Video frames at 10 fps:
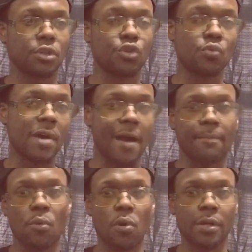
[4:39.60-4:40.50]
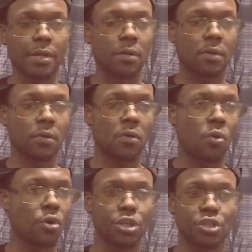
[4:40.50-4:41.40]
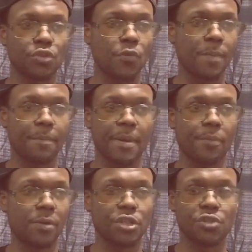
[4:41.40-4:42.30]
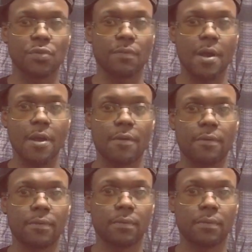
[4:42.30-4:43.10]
you got more than all your stupid people that you're around,